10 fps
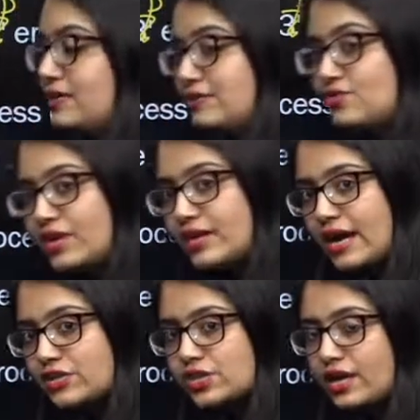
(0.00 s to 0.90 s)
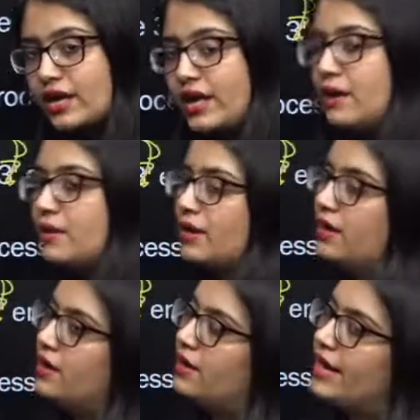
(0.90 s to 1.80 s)
At the 3'
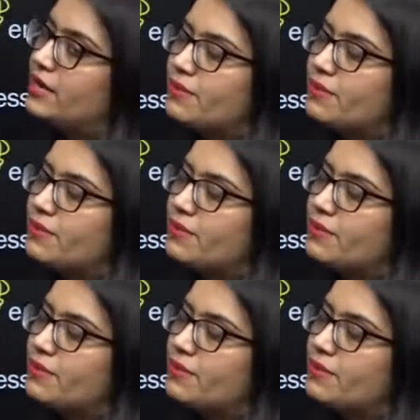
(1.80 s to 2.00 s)
end,